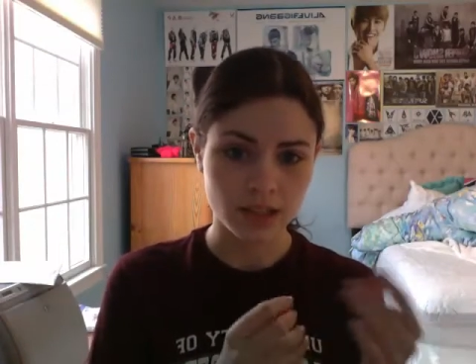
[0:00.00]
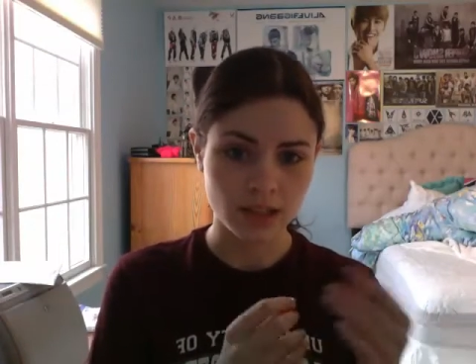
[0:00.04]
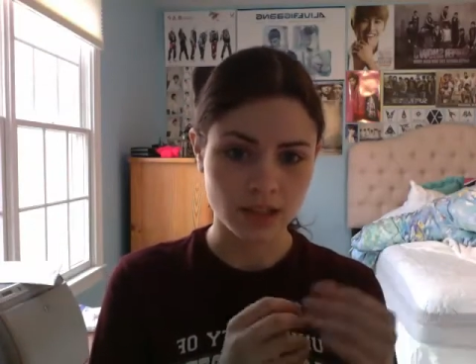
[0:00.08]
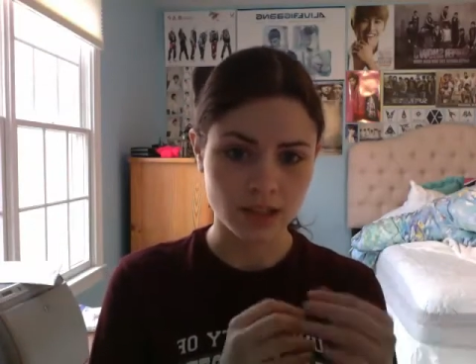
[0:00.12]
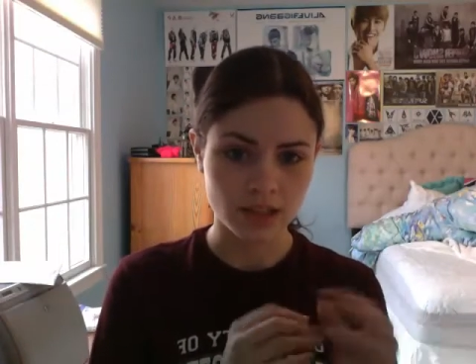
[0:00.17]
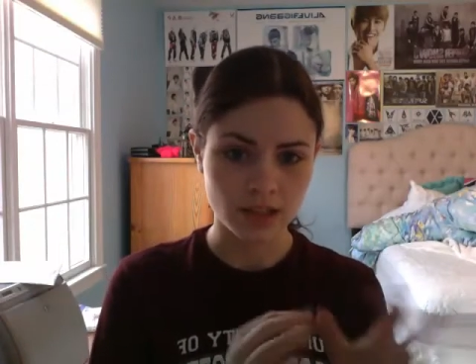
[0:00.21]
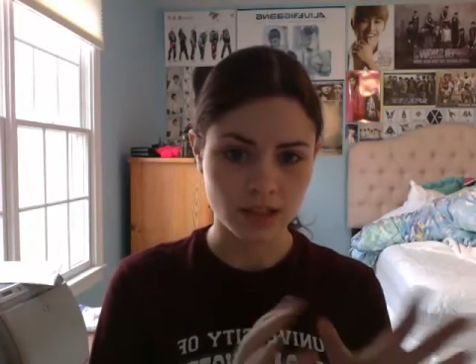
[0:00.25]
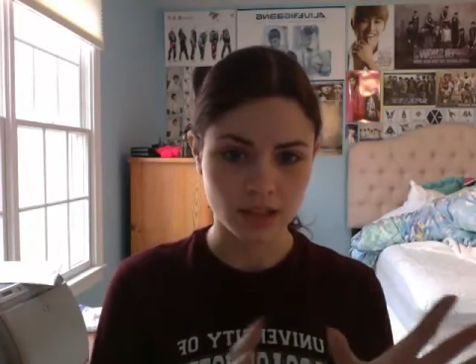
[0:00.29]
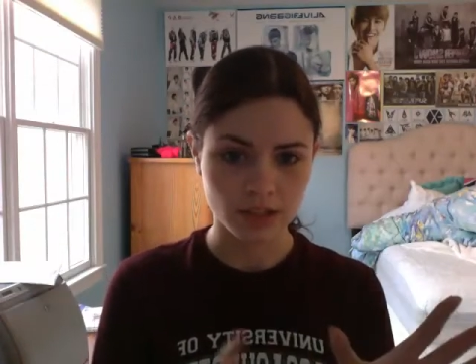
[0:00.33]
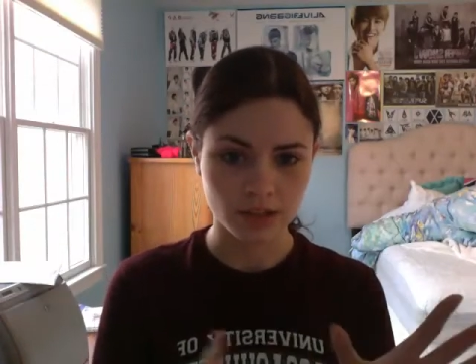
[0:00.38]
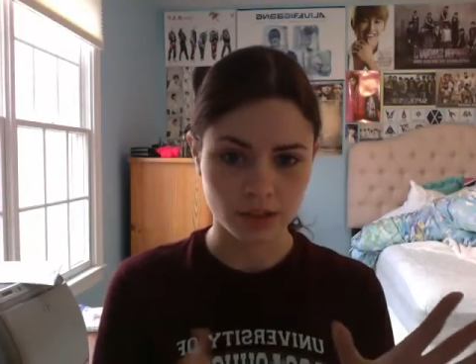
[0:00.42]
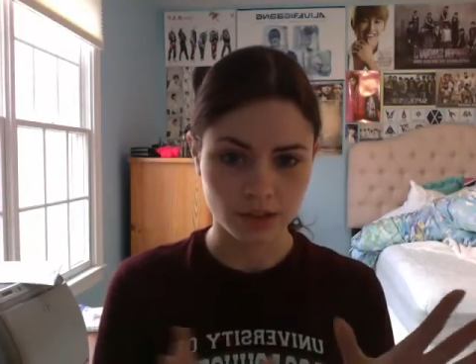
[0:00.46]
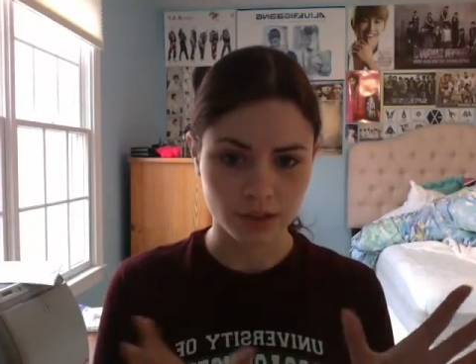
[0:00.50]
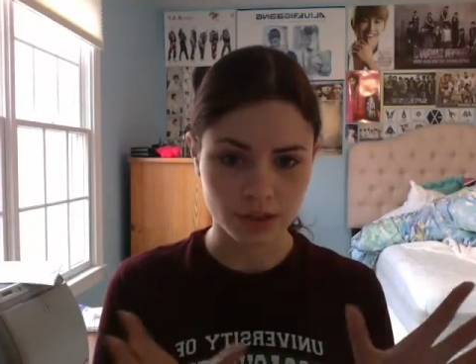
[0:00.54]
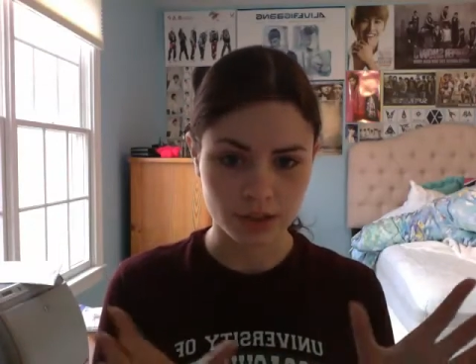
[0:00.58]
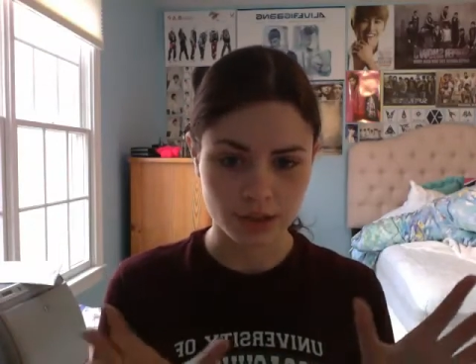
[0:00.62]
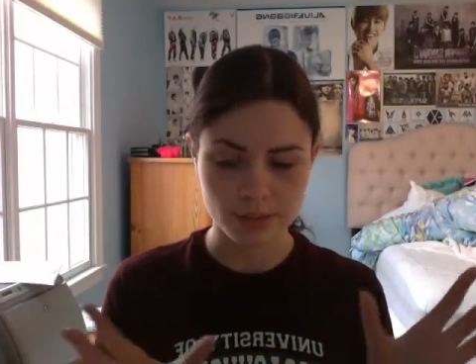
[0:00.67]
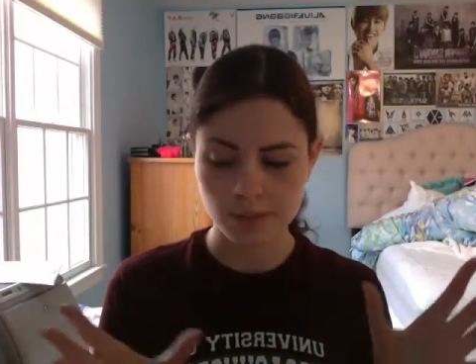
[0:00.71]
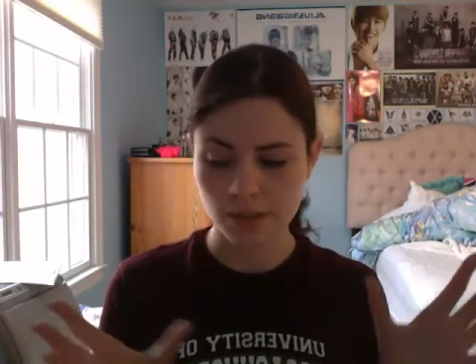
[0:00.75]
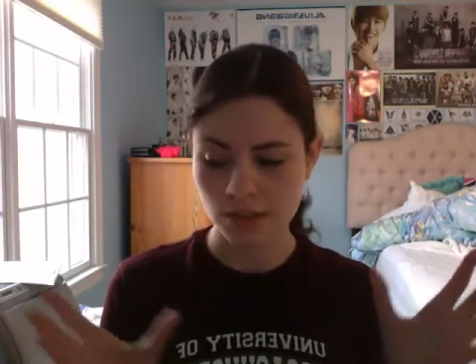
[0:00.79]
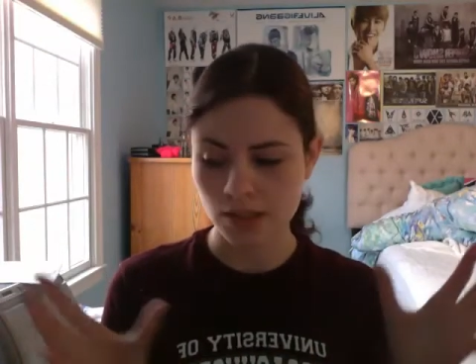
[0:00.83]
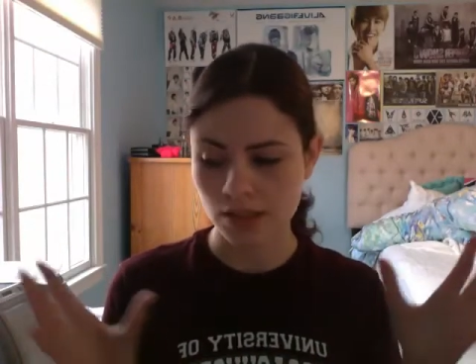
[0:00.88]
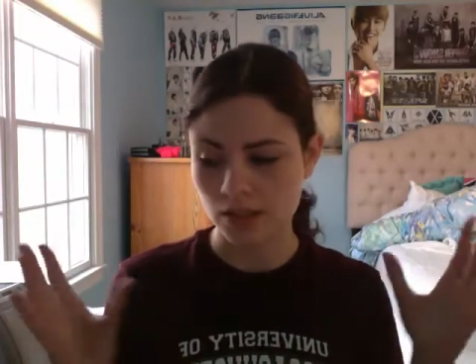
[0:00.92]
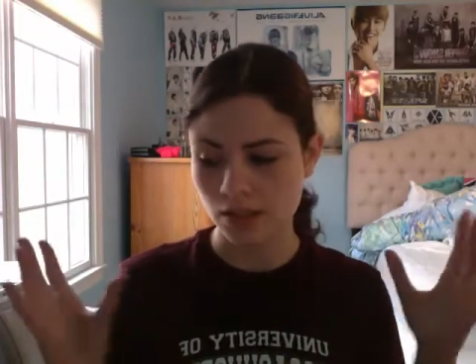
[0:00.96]
another
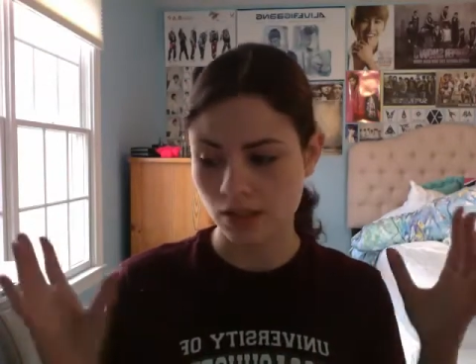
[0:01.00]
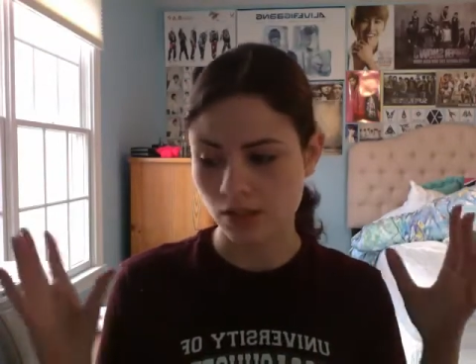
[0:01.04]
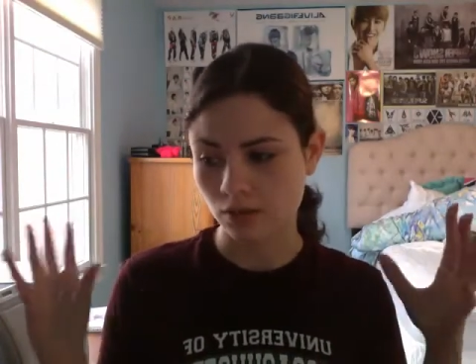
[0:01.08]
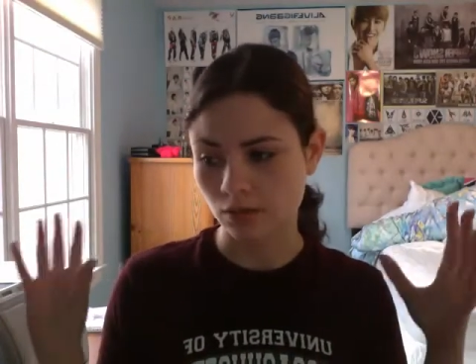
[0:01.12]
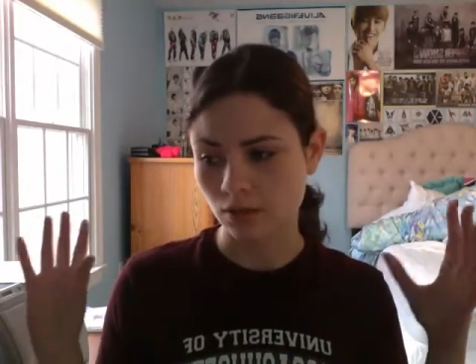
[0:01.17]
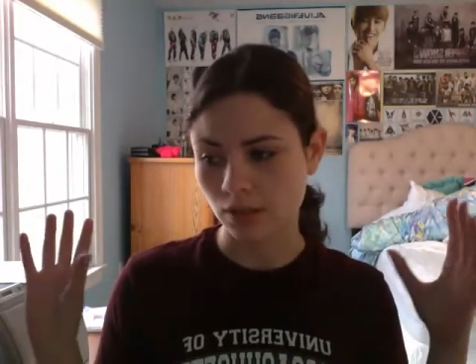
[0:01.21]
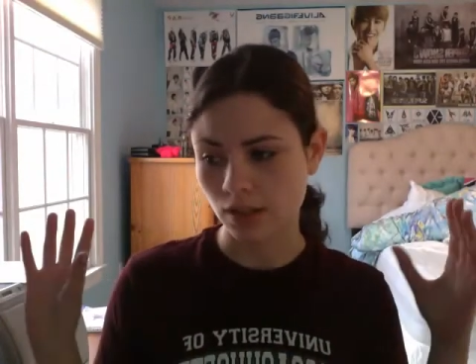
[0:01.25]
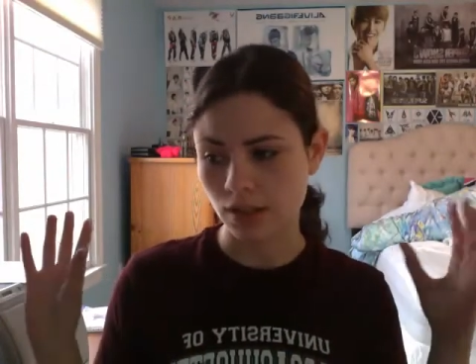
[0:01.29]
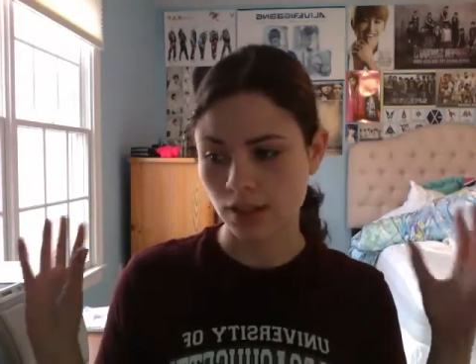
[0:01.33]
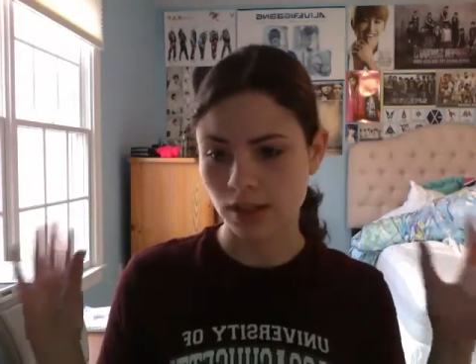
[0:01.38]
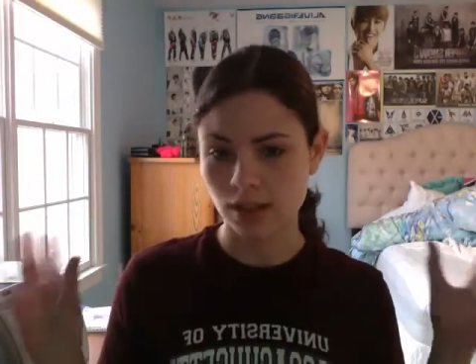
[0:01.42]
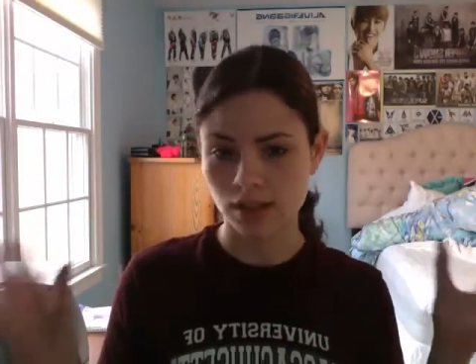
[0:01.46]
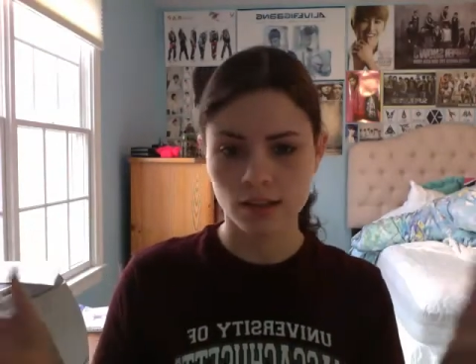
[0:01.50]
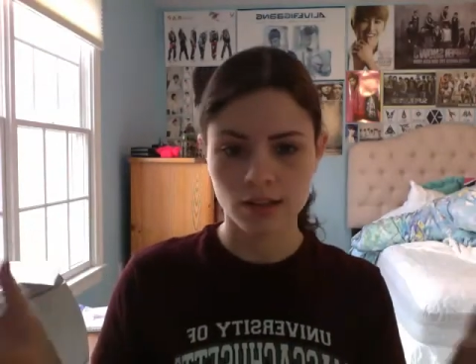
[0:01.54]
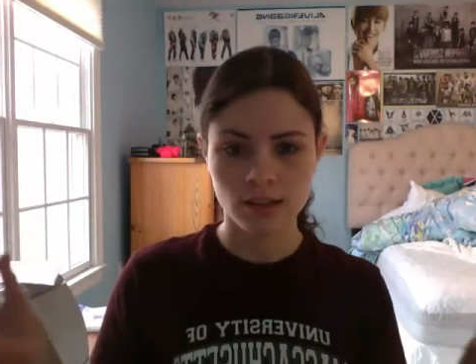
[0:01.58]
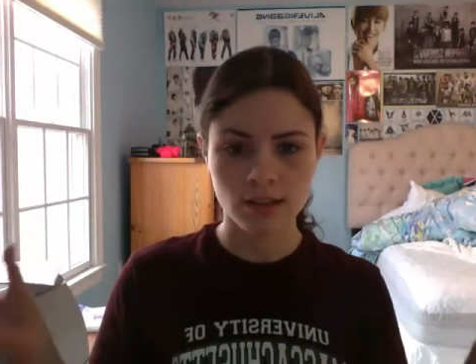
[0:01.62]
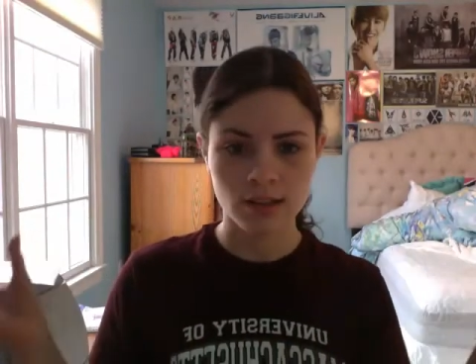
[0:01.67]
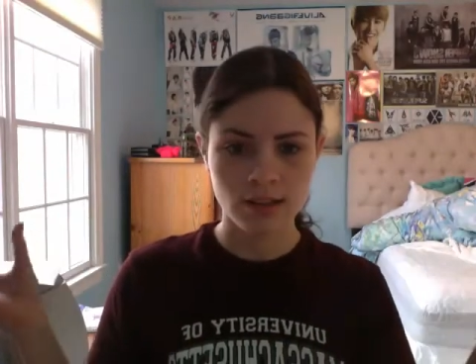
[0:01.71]
Christmas, so, like,